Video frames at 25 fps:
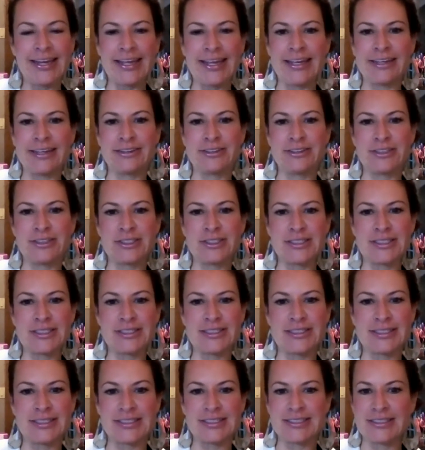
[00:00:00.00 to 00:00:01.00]
and just
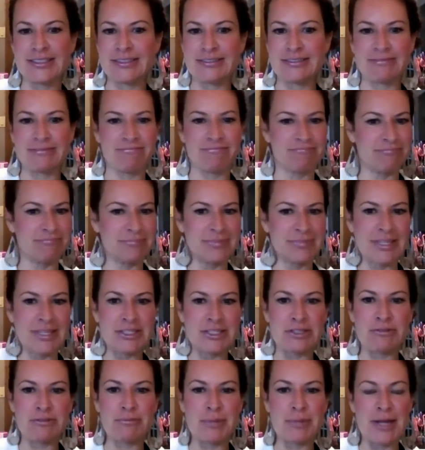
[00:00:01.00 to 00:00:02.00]

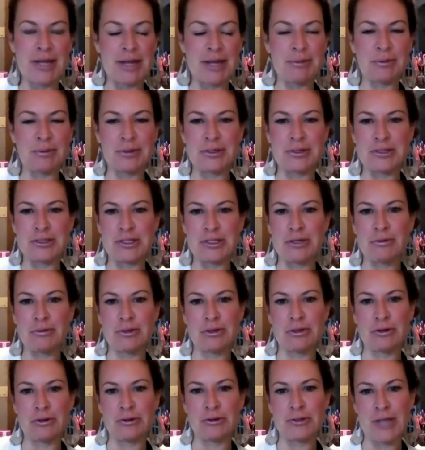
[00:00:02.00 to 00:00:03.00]
that you've been able to do
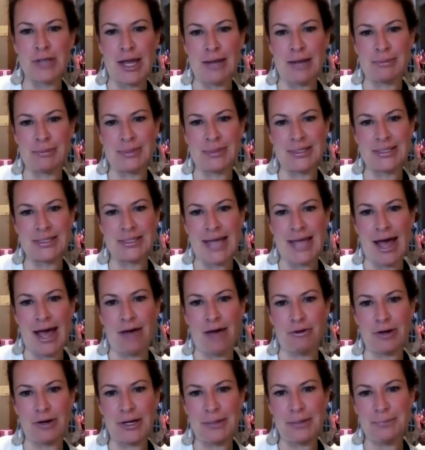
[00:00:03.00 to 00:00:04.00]
with your diamond
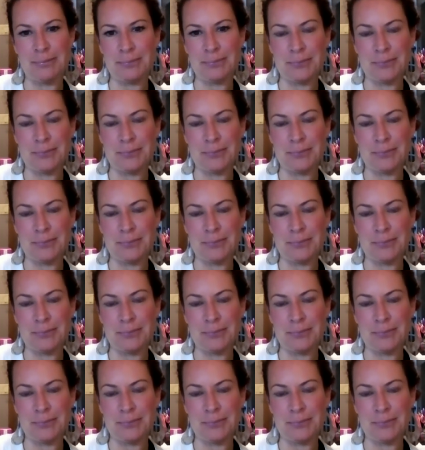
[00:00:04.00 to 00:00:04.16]
salary.